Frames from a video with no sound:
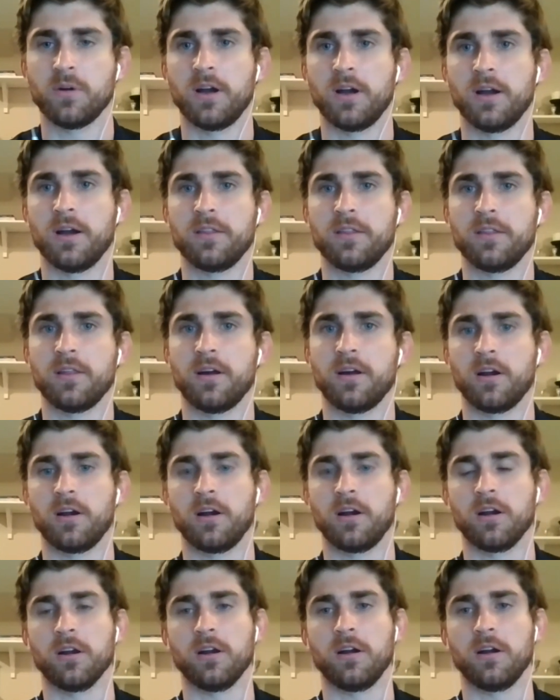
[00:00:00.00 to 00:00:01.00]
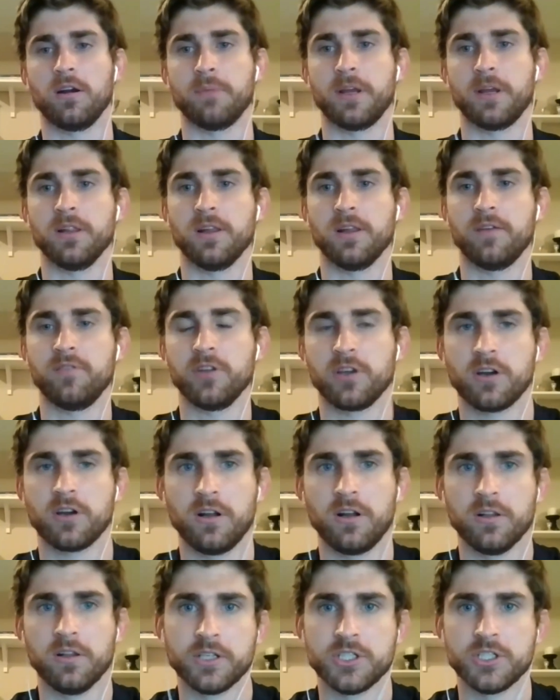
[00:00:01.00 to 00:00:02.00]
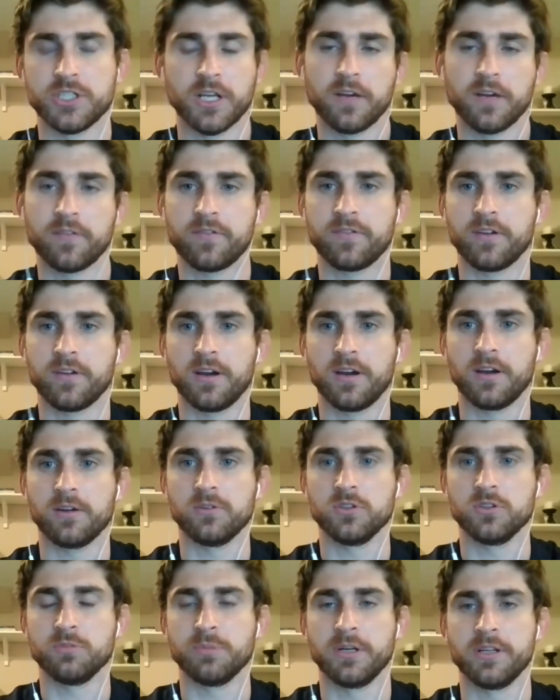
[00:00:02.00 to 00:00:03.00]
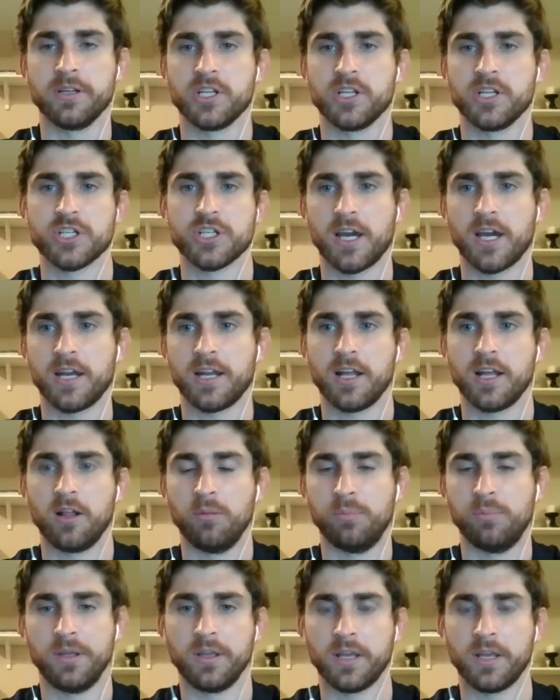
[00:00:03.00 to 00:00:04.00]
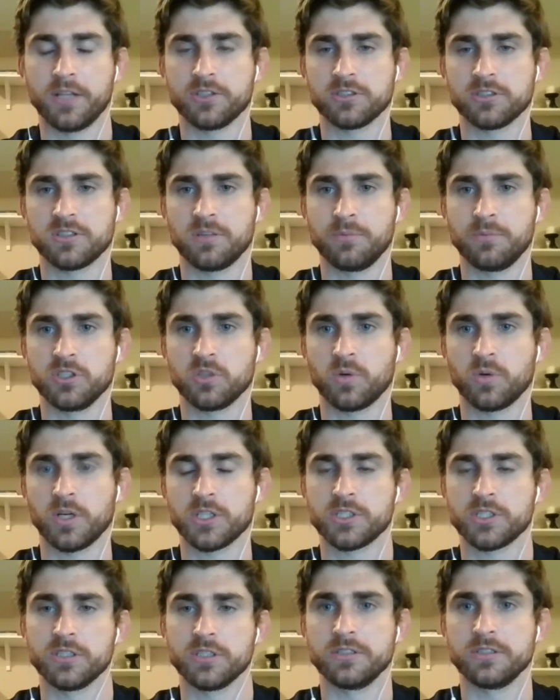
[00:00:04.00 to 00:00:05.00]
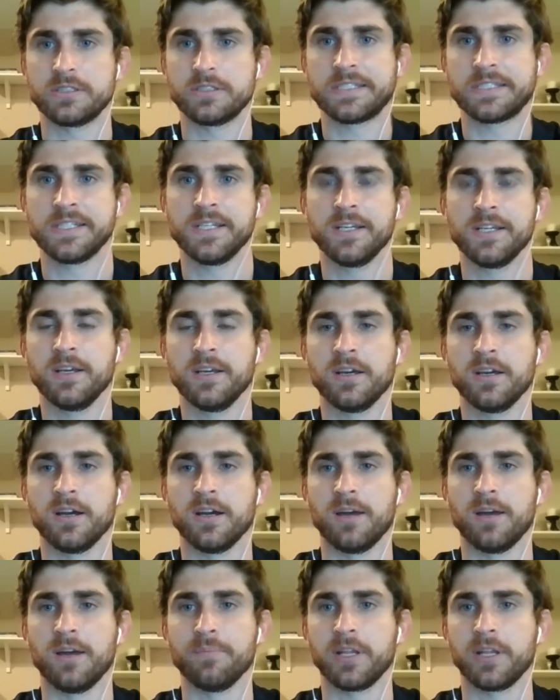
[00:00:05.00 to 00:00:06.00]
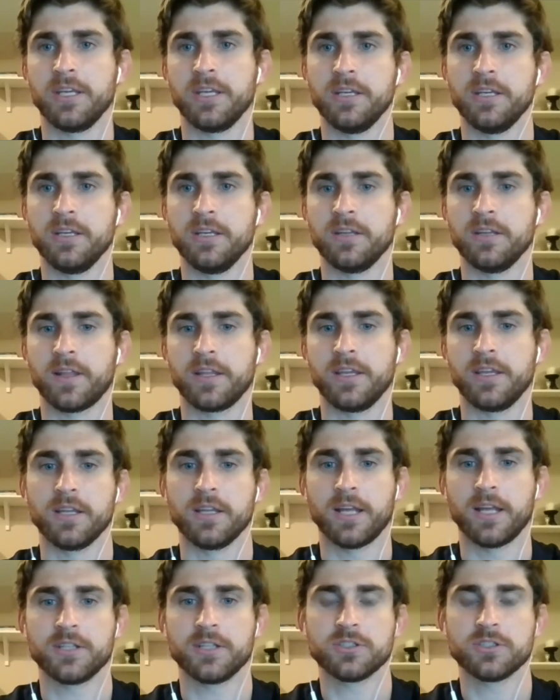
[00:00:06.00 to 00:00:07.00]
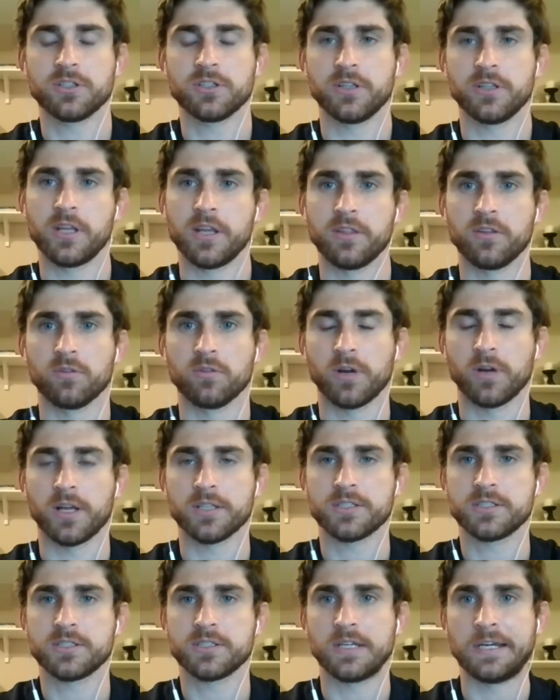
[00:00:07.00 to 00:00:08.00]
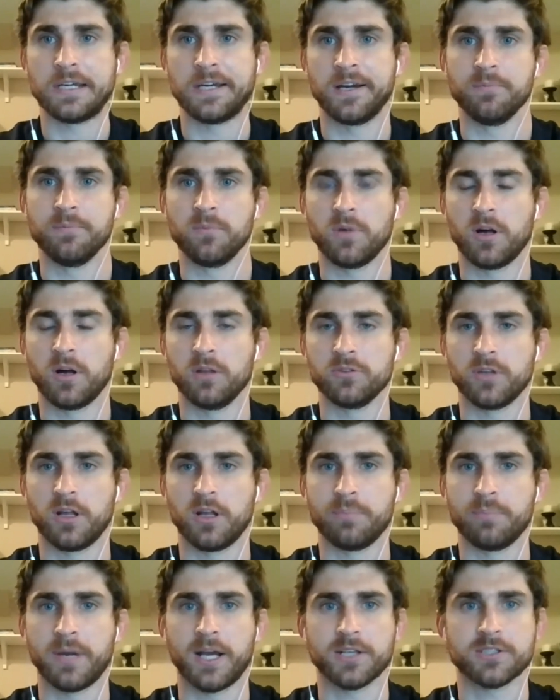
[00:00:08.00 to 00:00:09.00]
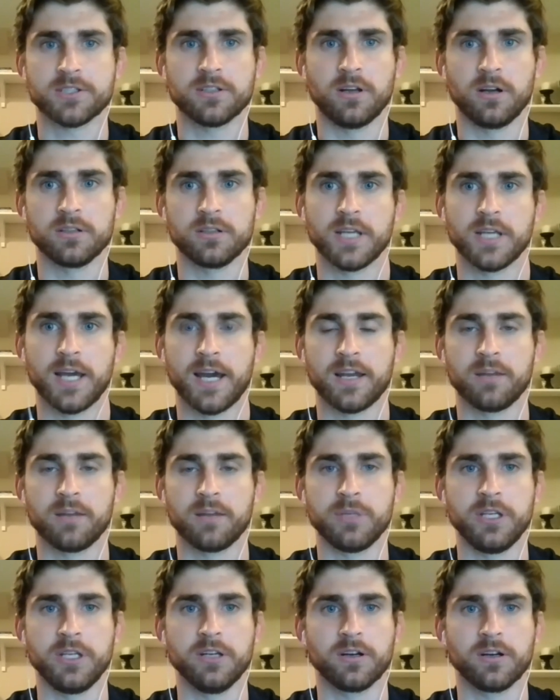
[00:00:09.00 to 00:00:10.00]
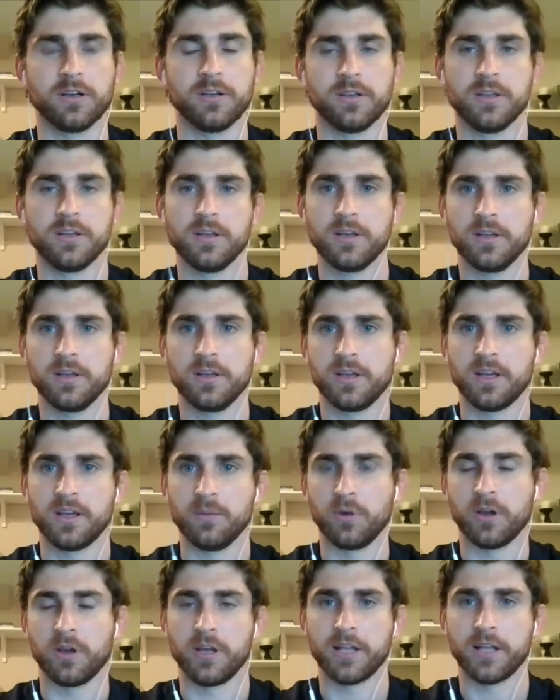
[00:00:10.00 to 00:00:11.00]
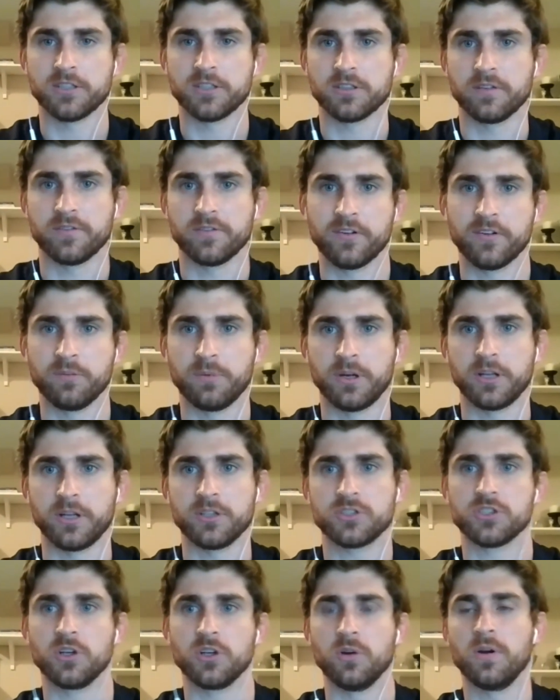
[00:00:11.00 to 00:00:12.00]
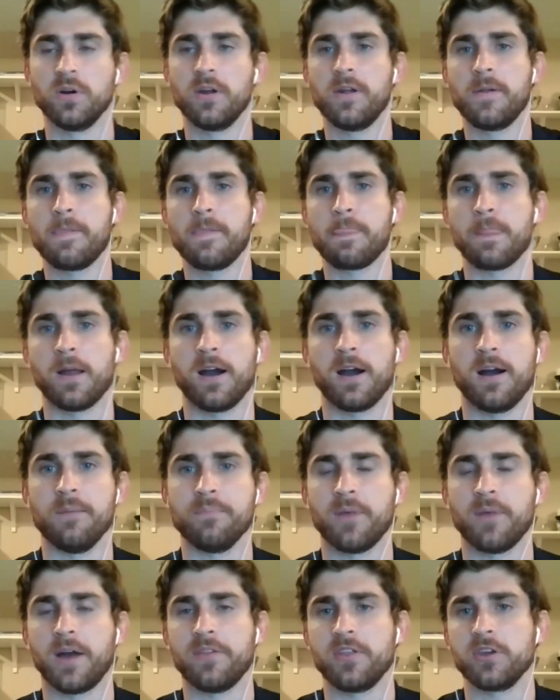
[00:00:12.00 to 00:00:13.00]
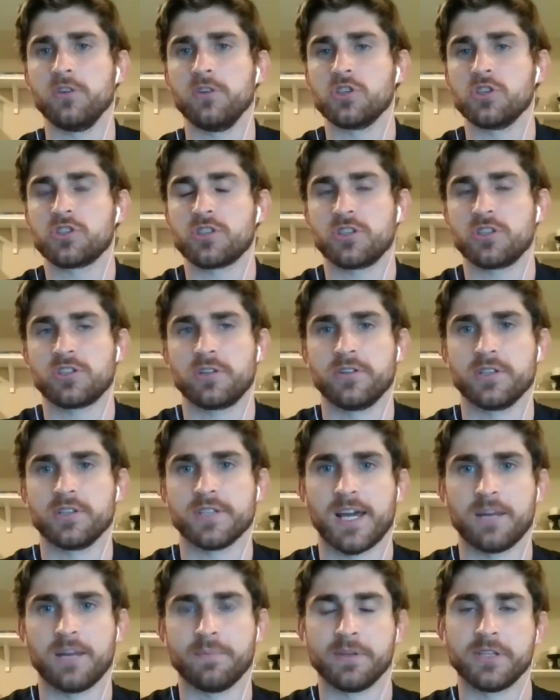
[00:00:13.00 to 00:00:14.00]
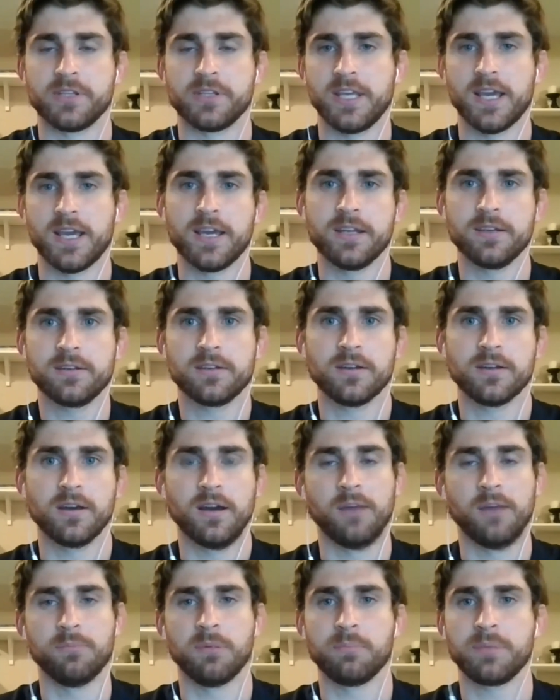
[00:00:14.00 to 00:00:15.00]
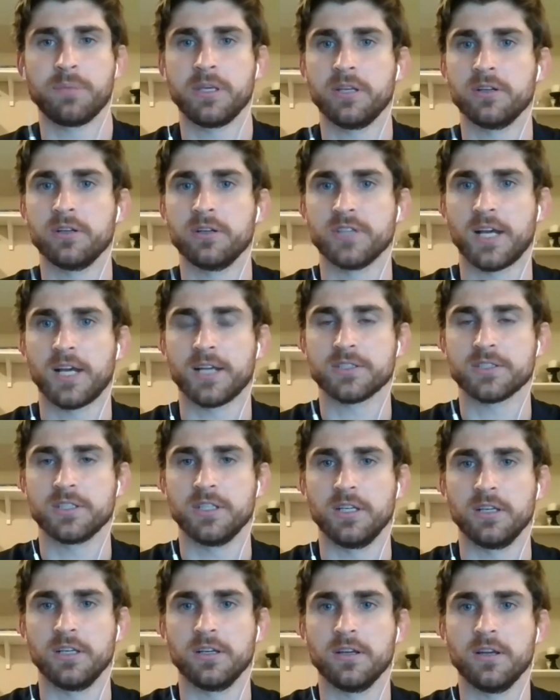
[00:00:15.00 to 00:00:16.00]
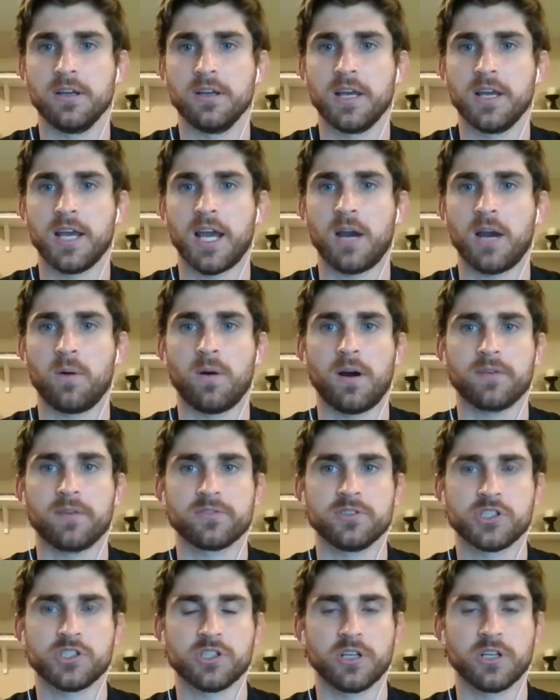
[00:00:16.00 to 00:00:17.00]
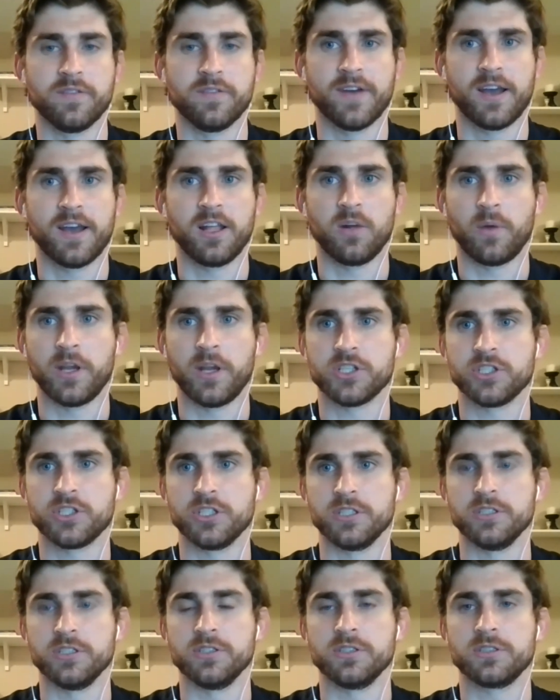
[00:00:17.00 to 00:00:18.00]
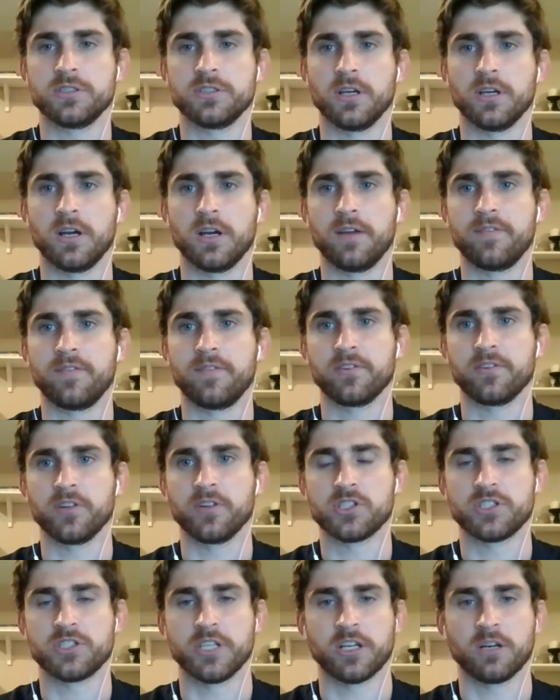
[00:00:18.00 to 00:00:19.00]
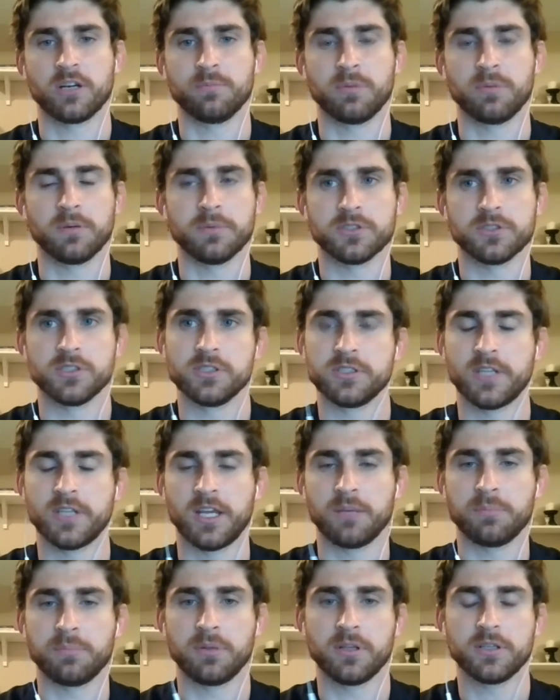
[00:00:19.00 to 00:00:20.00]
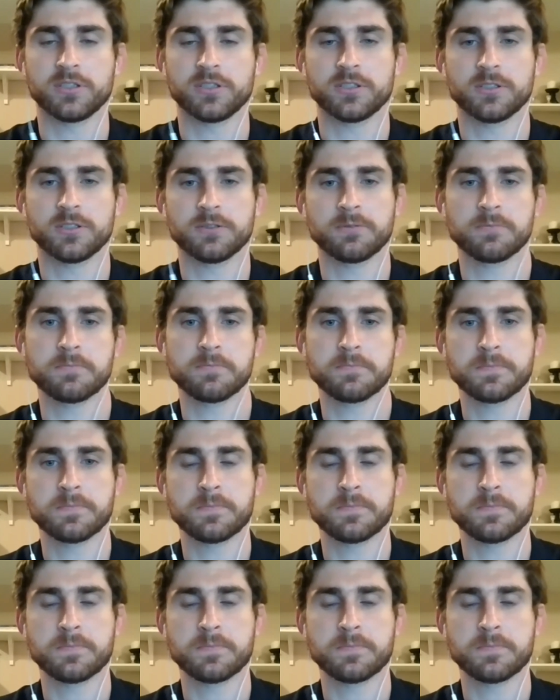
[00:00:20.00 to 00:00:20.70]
Uh, our, our, our, my lovely colleague Jeff, uh, who's been in the chat helping answer some of these questions um, that he that he can answer, and, and the rest um, I'll I'll pass along to Adam here, and and we'll get answers for everybody. So um, I think you just touched on this, Adam, at the end, um, but Peter's asking how often should evaluations uh, for the sticker purposes take place?